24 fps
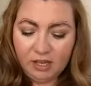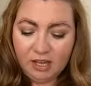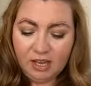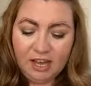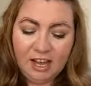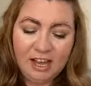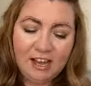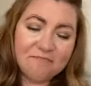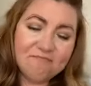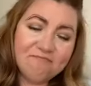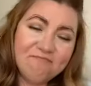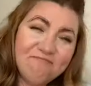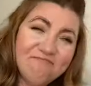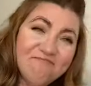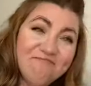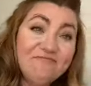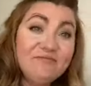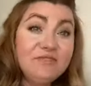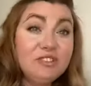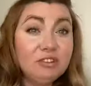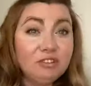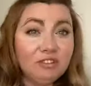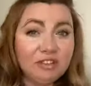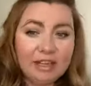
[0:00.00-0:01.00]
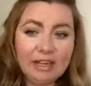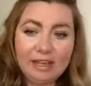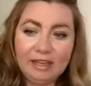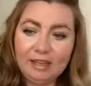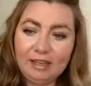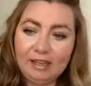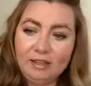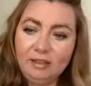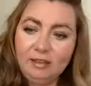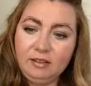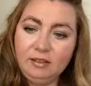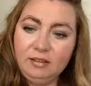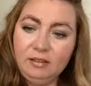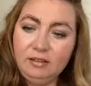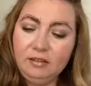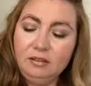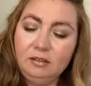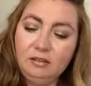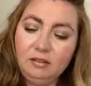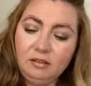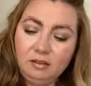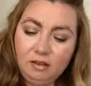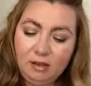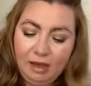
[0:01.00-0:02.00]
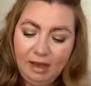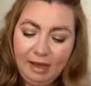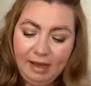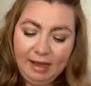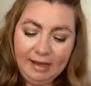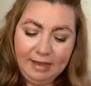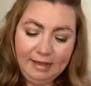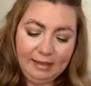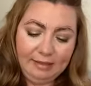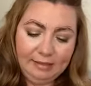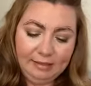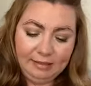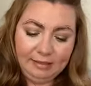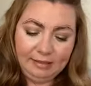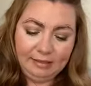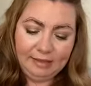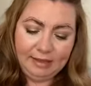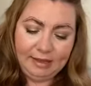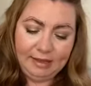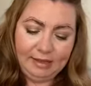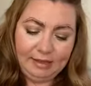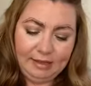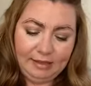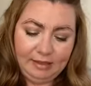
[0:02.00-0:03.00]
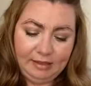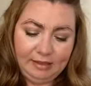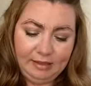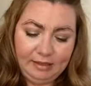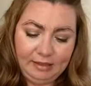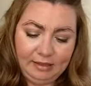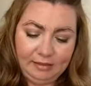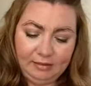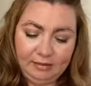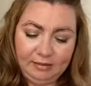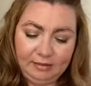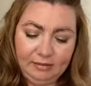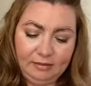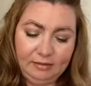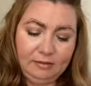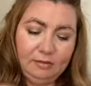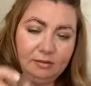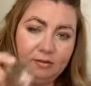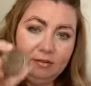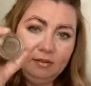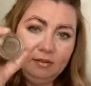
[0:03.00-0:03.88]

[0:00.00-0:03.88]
Don't like it. I like this.